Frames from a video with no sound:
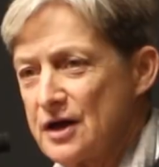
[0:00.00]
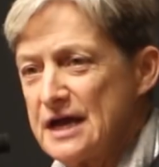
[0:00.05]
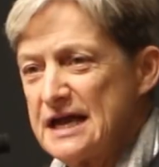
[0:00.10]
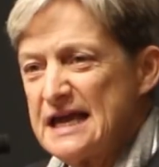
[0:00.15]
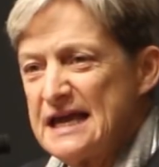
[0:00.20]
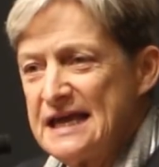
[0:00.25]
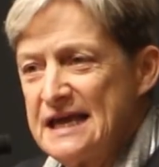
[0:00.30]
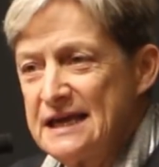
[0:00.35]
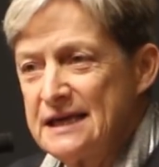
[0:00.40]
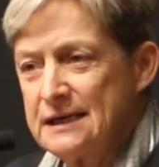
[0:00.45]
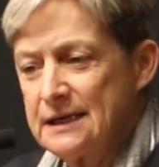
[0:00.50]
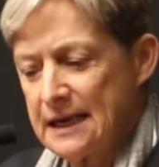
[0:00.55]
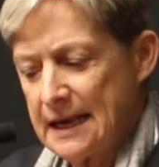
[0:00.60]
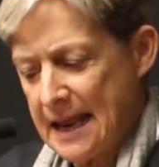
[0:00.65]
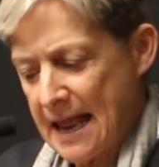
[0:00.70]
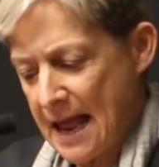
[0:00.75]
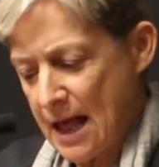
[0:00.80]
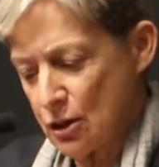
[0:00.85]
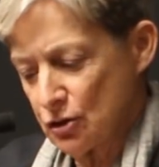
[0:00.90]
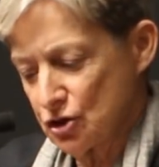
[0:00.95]

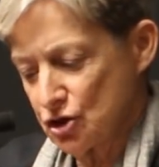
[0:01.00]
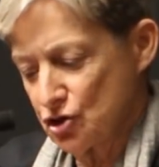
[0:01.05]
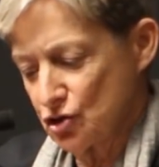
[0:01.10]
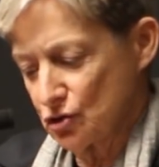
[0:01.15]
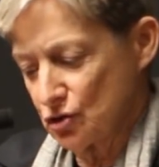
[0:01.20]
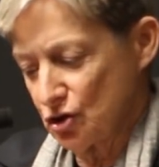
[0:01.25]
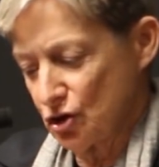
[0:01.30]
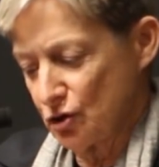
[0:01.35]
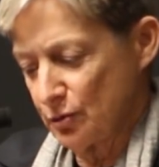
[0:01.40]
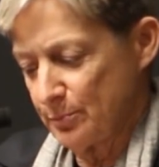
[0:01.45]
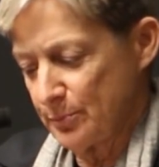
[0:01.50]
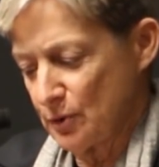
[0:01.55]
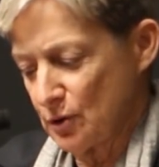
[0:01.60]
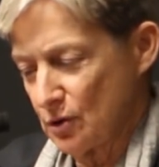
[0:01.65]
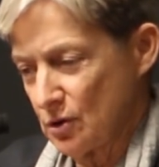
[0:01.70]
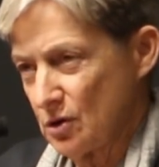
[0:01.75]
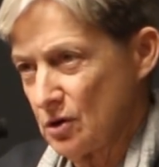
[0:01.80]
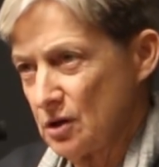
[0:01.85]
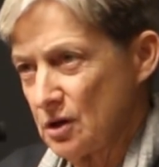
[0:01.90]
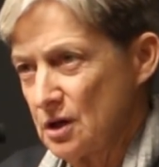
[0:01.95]

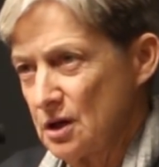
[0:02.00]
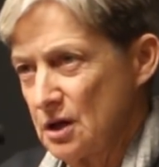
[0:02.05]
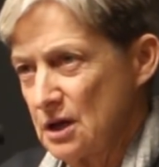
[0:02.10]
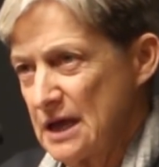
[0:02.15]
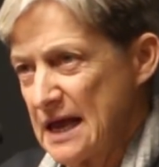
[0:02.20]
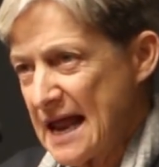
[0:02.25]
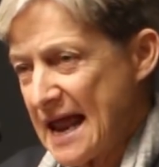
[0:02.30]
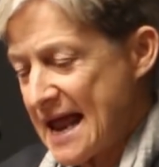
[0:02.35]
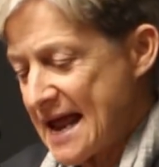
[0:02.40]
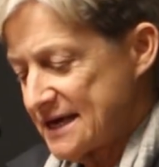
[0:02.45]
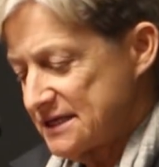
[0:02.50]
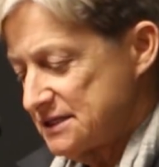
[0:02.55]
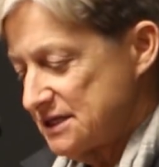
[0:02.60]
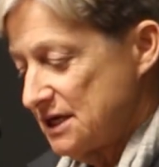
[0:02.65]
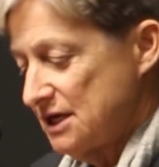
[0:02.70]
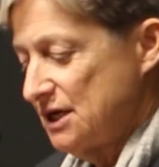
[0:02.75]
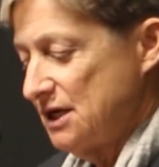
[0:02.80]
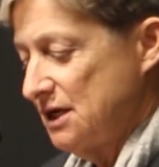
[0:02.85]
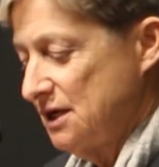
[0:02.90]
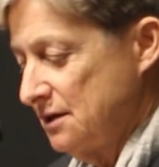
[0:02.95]
incalculable and
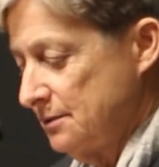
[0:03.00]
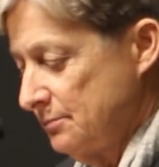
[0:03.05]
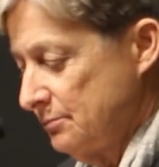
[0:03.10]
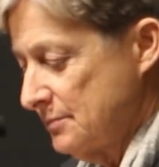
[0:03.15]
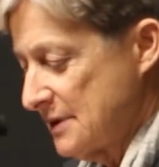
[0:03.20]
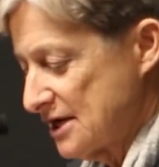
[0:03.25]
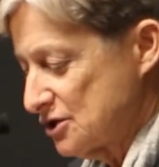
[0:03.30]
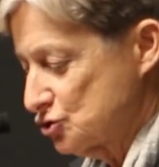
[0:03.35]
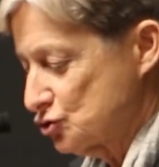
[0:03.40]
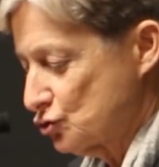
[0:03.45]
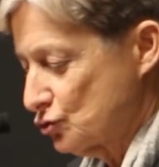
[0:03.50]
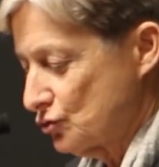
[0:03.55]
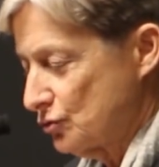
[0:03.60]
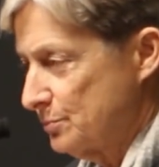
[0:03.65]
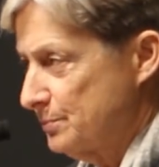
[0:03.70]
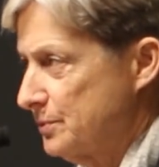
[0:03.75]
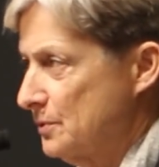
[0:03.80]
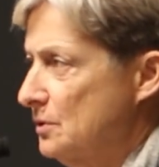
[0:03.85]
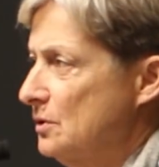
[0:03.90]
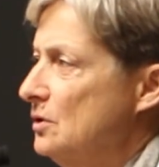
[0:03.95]

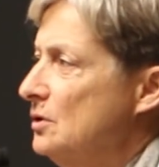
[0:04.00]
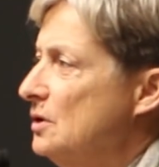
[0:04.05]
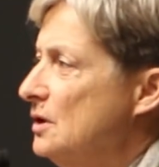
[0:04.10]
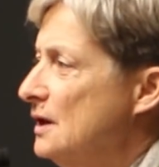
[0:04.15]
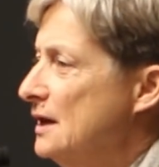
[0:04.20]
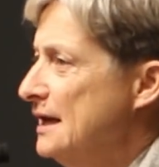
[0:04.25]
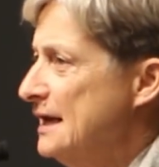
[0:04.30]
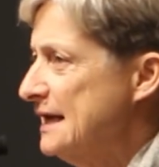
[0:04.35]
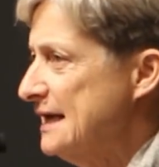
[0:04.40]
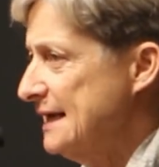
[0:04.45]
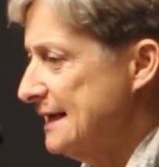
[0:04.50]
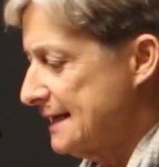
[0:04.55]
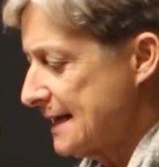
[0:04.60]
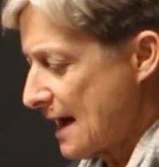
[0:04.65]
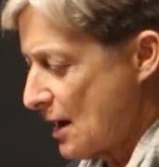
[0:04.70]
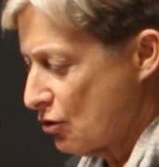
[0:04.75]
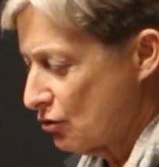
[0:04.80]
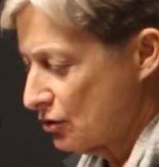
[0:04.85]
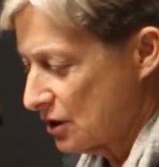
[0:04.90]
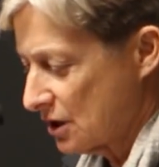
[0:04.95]
immeasurable in
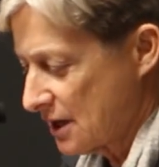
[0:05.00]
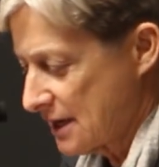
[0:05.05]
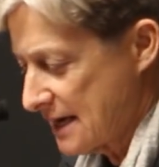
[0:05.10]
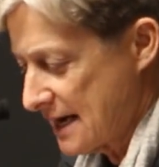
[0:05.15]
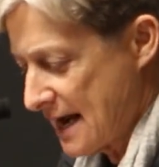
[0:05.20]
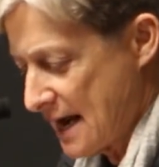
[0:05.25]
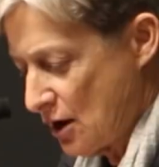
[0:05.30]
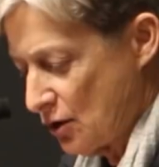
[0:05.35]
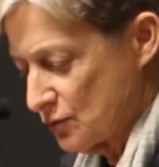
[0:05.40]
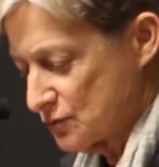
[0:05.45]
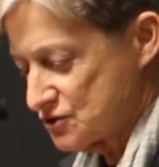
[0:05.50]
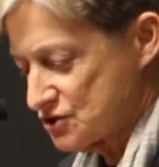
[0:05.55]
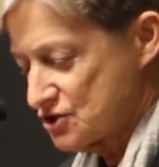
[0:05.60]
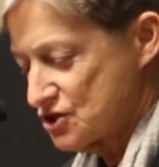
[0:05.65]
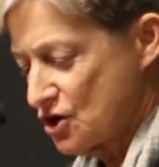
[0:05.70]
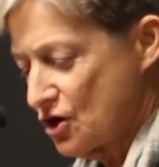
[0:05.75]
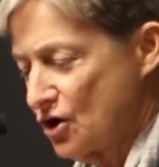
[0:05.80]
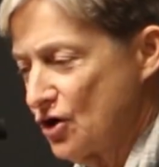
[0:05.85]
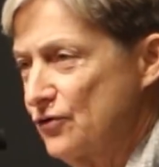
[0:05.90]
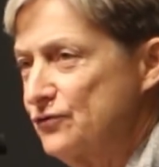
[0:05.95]
our accounts
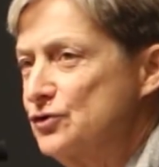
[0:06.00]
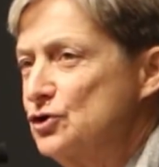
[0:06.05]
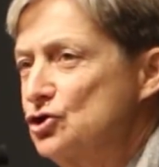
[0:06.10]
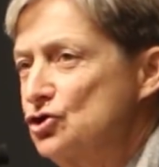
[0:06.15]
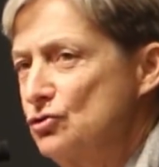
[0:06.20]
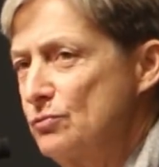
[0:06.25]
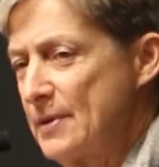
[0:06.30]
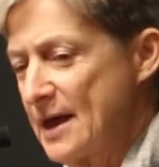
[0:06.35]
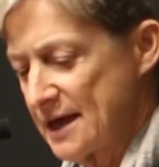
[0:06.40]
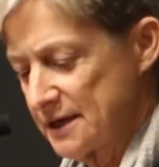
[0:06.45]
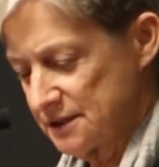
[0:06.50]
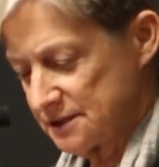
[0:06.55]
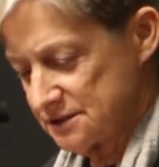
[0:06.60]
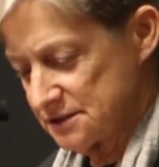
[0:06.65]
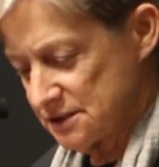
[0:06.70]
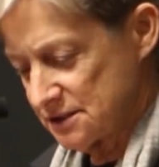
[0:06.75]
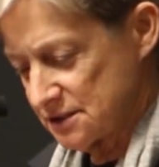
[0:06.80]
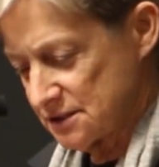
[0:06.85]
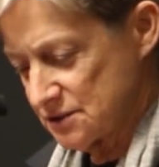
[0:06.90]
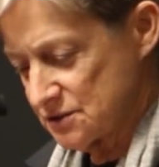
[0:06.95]
of the
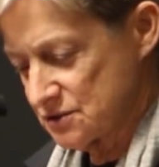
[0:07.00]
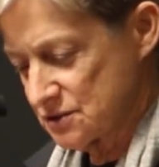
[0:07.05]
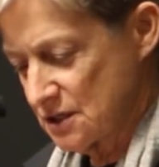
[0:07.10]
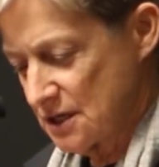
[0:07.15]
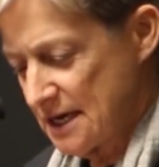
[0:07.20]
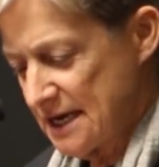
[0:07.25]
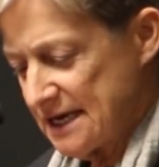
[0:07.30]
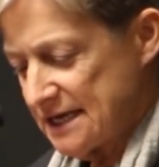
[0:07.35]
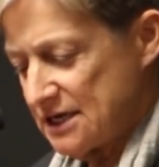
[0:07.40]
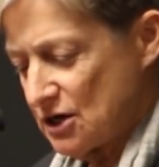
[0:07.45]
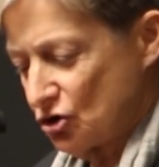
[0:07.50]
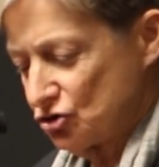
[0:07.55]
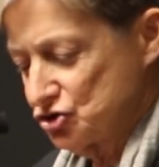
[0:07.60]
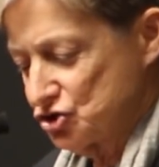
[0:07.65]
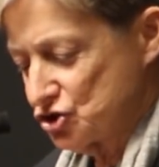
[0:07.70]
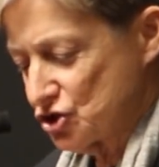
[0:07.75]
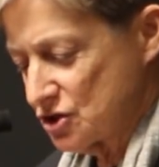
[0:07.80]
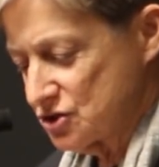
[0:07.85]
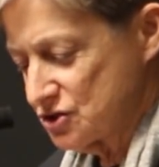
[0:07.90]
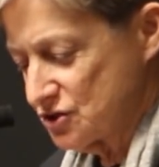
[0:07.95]
humanities, in our
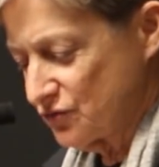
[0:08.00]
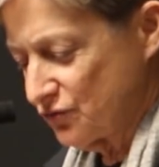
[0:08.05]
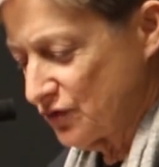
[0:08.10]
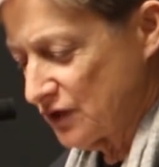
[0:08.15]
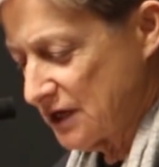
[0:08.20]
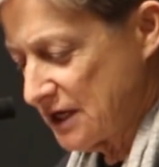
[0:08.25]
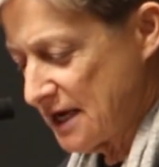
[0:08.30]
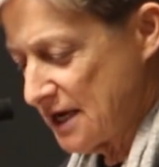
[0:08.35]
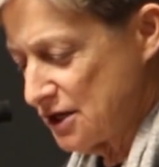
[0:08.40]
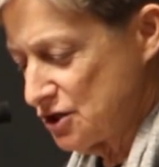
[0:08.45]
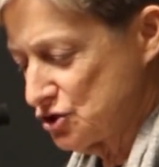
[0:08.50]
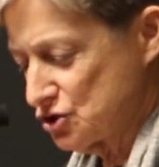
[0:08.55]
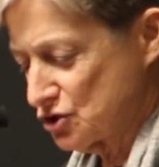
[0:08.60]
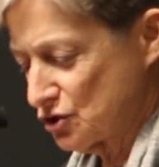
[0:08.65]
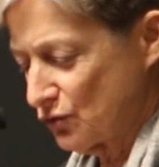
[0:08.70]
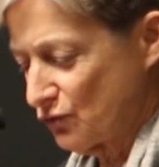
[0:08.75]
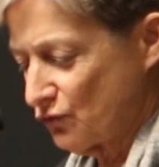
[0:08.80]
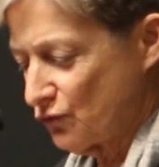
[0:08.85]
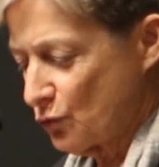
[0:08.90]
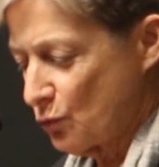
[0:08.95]

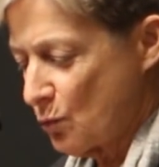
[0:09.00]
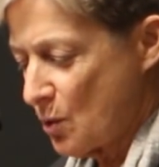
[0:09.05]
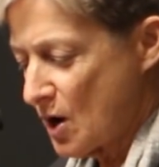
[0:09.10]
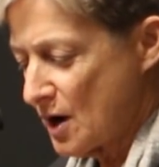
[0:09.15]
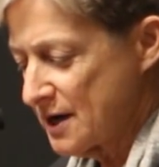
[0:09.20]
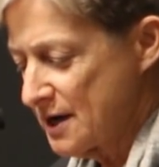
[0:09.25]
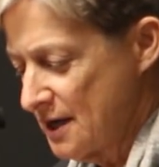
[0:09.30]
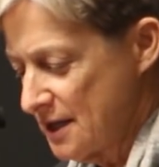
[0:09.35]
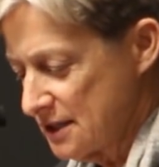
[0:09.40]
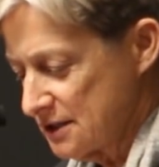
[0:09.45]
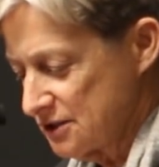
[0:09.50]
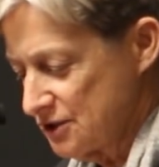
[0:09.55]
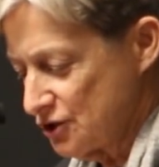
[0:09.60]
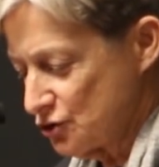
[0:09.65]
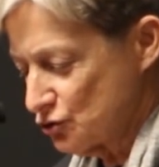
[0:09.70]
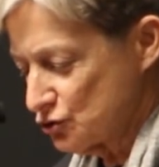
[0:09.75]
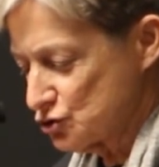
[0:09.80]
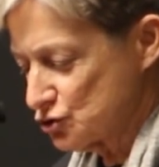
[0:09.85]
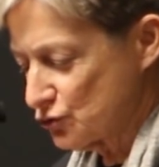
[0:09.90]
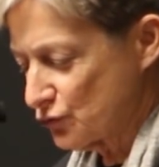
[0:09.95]
justification for why
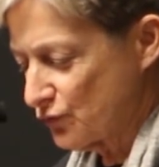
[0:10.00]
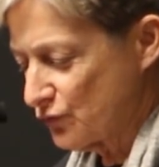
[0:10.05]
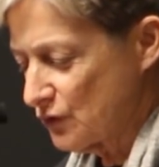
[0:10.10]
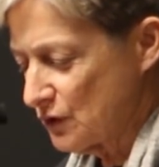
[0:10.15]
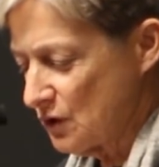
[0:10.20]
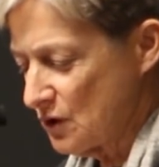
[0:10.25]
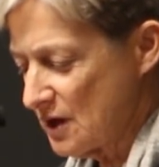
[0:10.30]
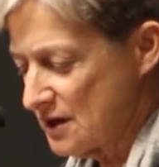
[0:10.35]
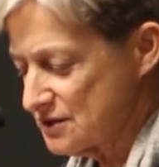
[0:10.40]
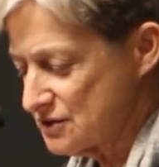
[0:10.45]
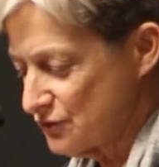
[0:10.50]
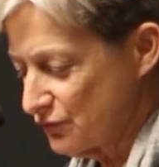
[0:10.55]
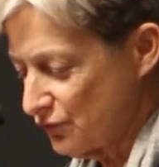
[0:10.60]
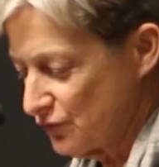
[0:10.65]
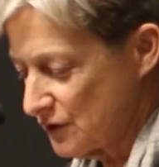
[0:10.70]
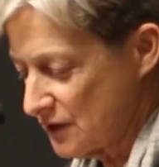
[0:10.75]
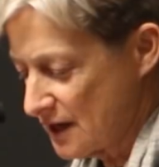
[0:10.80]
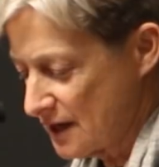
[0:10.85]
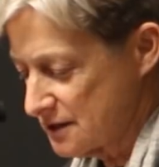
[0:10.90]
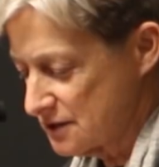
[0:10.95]
literature,
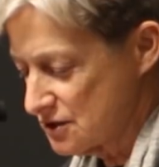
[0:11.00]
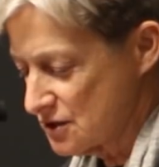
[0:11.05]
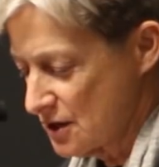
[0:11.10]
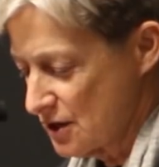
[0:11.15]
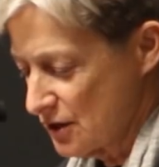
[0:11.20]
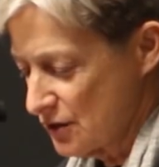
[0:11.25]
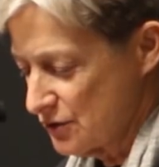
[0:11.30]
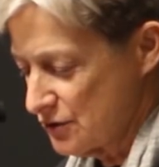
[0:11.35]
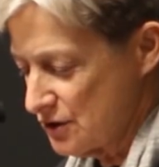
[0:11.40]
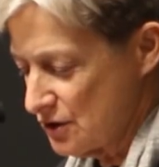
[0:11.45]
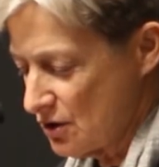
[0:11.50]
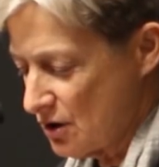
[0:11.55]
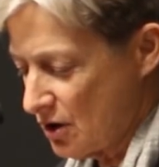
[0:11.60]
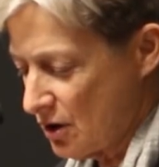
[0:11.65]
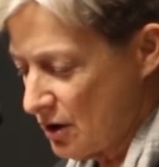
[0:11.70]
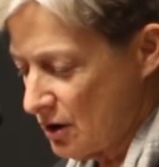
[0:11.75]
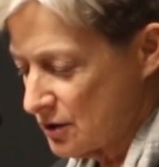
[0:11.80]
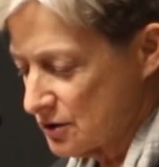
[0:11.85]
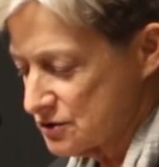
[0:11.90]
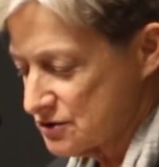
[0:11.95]
philosophy, and the
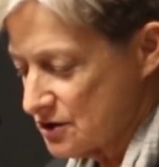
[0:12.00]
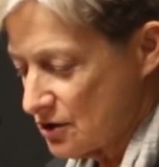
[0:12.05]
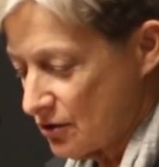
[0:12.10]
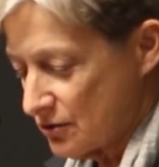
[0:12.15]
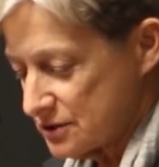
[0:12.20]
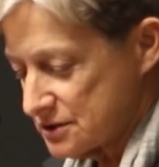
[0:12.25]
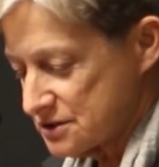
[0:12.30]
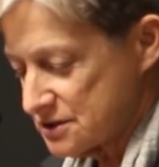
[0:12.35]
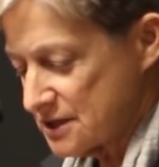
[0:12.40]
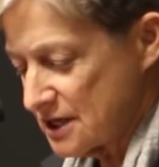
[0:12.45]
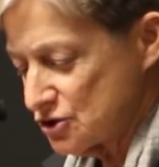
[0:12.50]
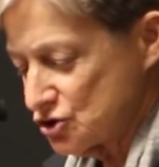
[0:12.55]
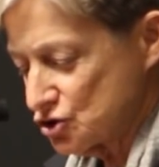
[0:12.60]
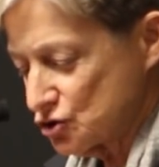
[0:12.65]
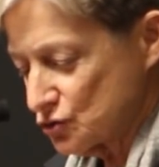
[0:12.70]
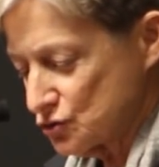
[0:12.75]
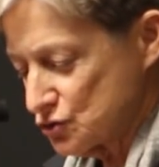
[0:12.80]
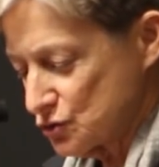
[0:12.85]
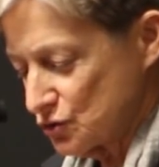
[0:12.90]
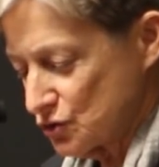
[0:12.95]
arts are essential
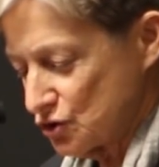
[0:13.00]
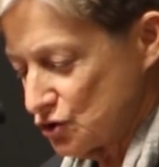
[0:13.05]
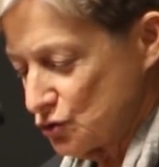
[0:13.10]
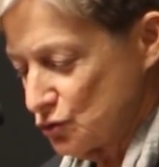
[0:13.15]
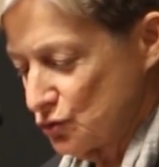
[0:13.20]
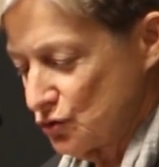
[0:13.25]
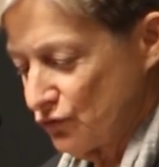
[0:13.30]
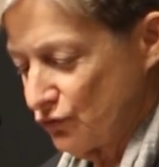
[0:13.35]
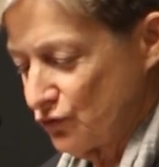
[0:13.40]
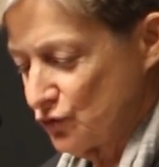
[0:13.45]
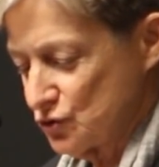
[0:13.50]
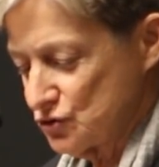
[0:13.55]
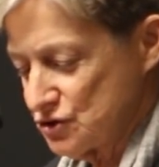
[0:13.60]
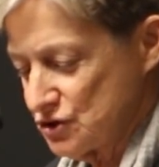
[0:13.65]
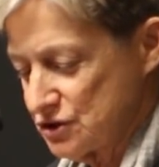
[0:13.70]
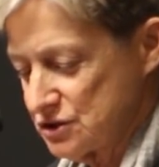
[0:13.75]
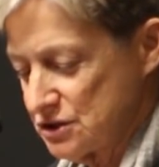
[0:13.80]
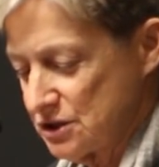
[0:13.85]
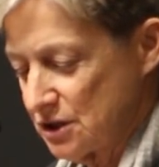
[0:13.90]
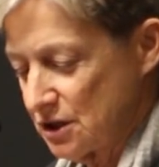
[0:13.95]
to the
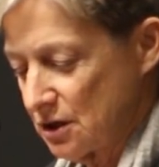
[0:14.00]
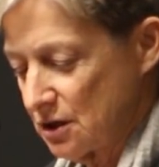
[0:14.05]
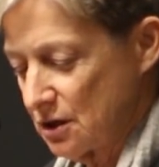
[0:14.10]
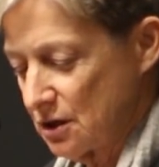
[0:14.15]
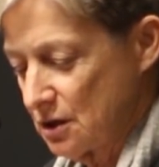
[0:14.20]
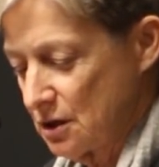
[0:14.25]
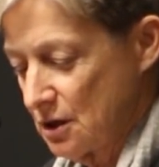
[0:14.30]
university,